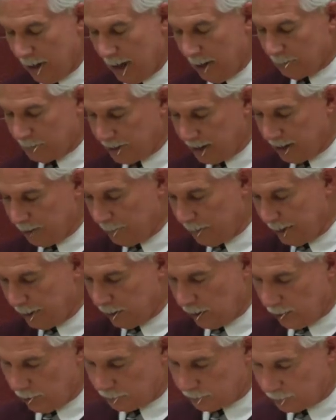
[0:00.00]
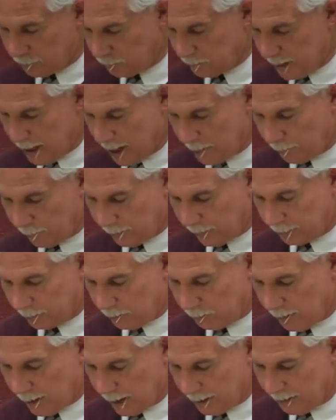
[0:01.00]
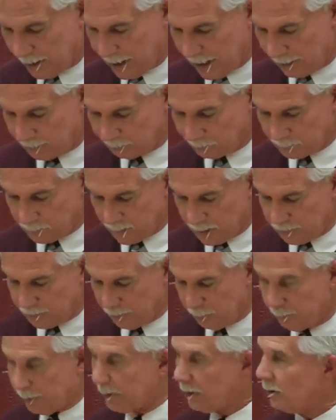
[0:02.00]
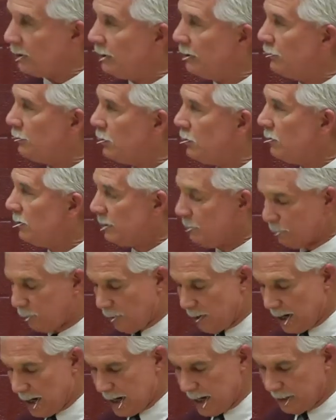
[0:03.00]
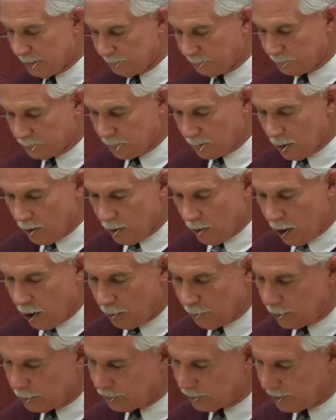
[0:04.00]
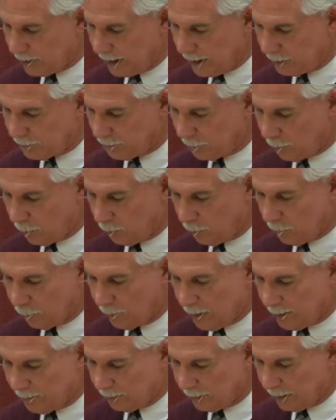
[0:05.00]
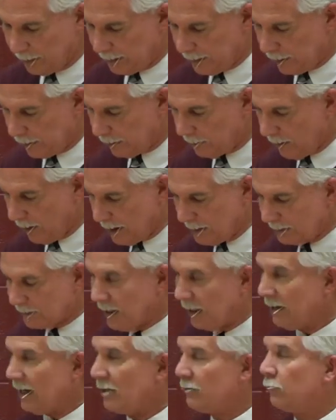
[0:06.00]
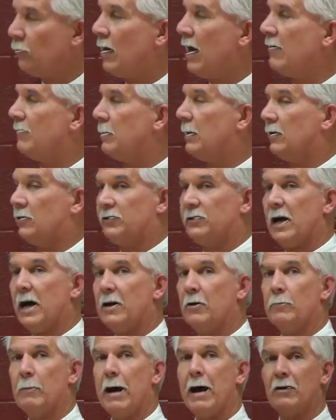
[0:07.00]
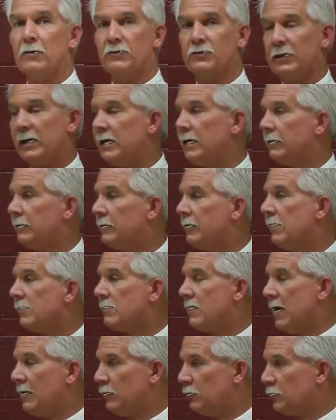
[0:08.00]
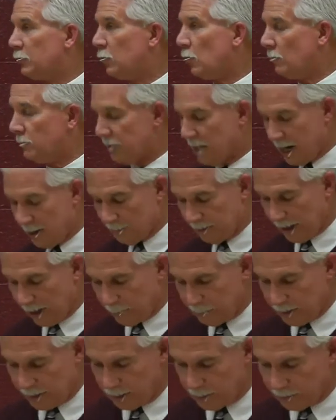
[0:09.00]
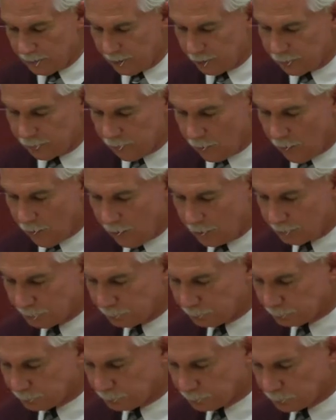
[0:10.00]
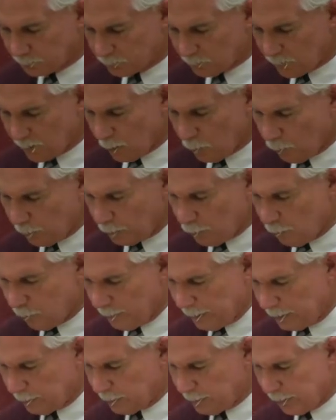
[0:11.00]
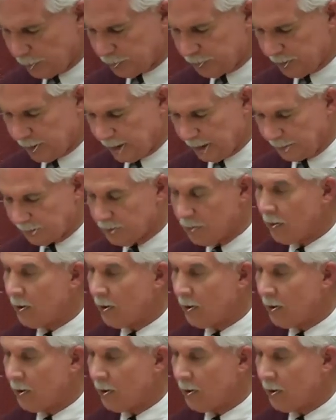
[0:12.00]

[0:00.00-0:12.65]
I'm telling you, being an old school guy, I'm really going to like that. Stability, unity, pride, all those things are prevalent here. And that's what I've been excited about seeing in the short time that I've been here thus far. We're going to build on those things.